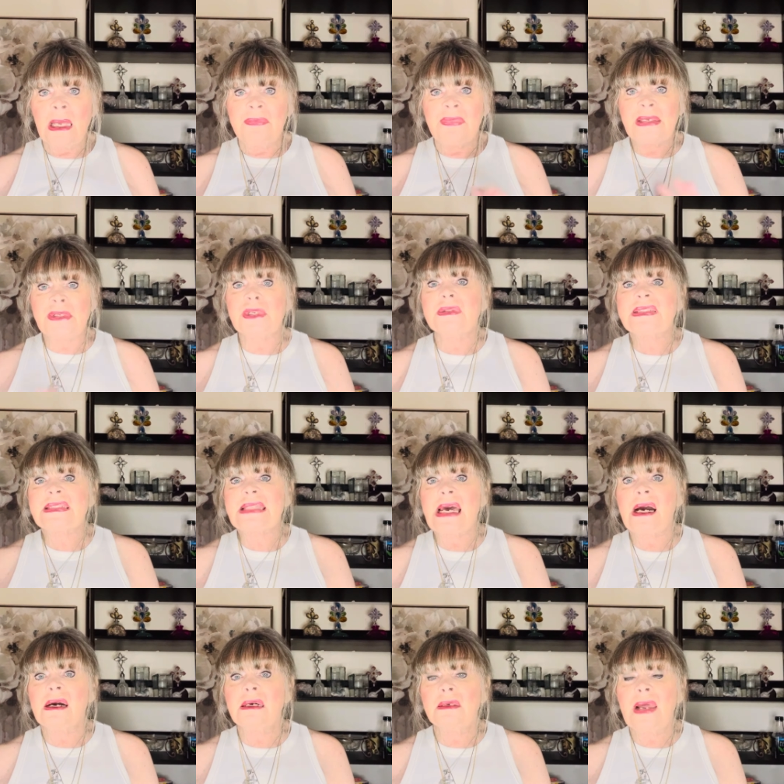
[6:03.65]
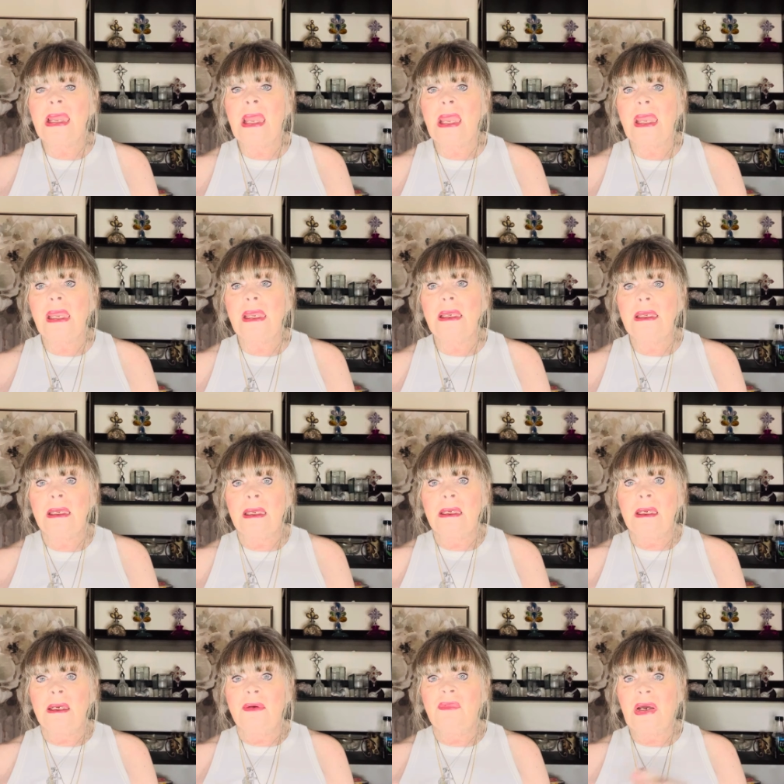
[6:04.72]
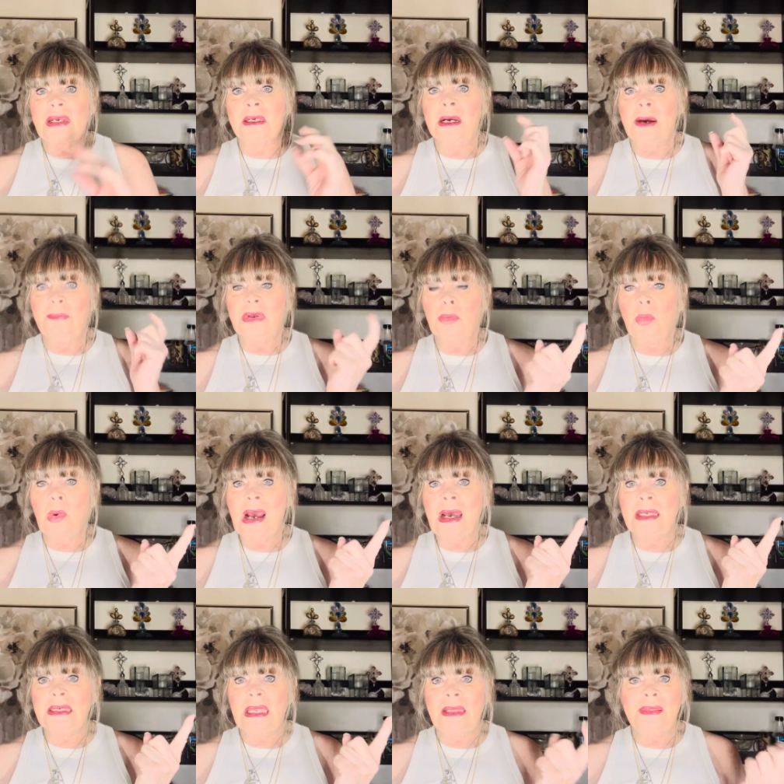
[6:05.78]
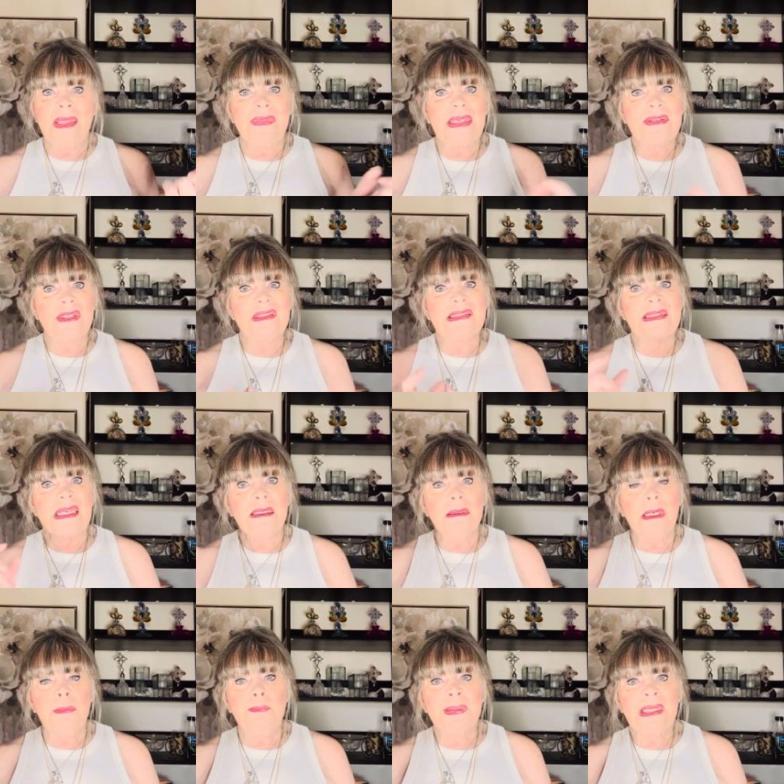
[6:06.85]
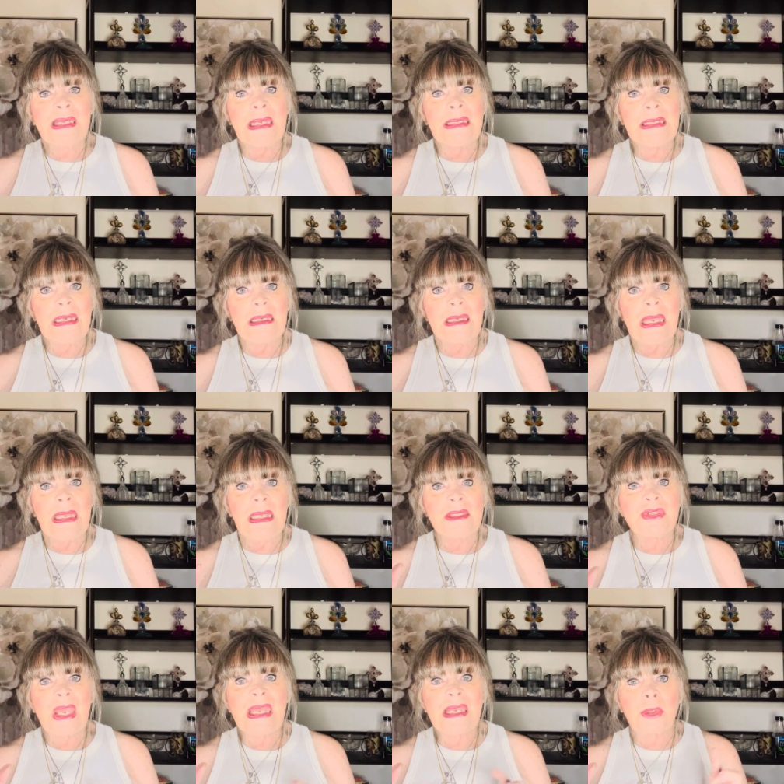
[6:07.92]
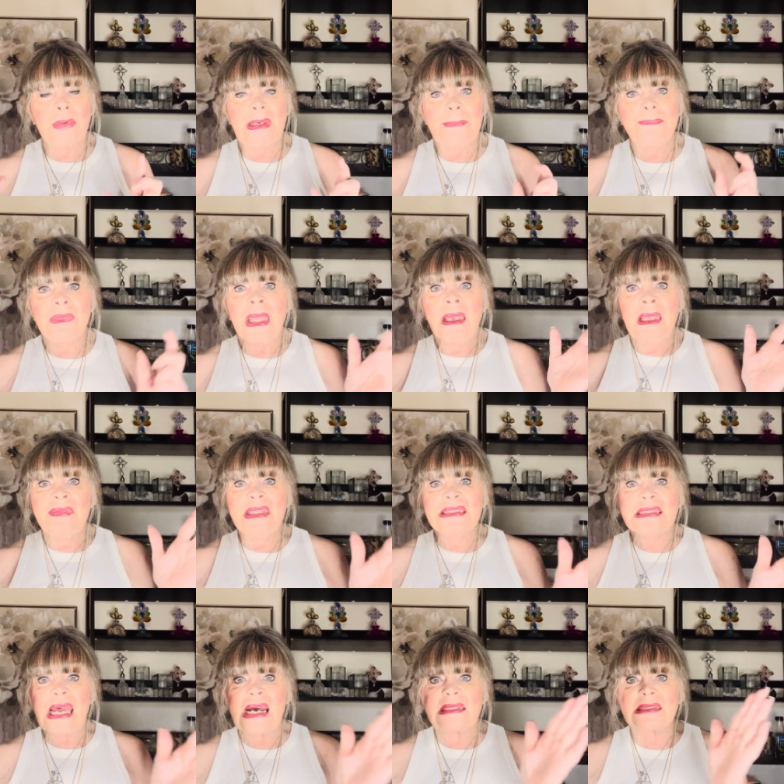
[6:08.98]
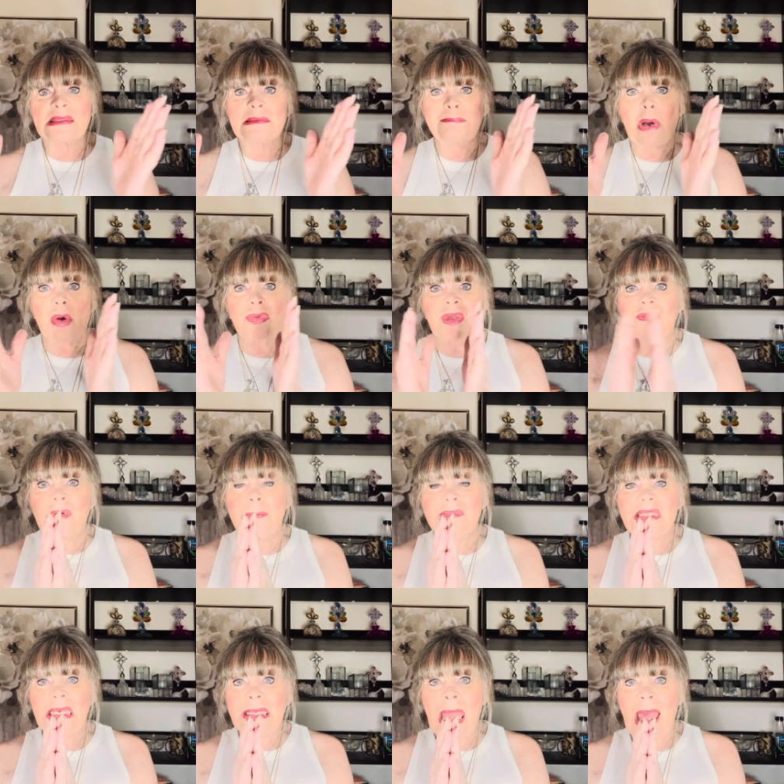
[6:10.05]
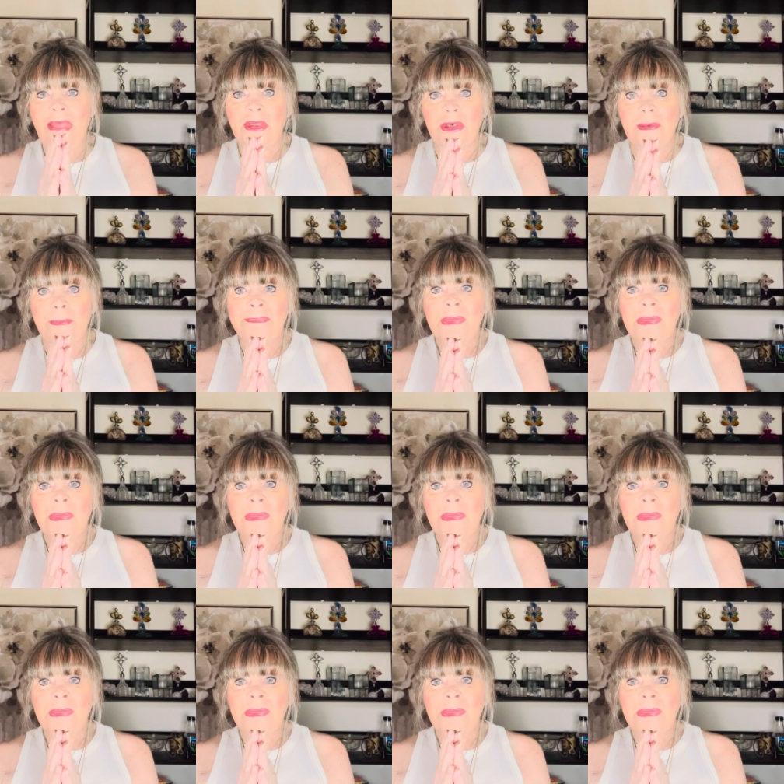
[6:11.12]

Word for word: They do sell a Vita Kombi B1, and then they do sell a plain AHA cream. This has both of them together.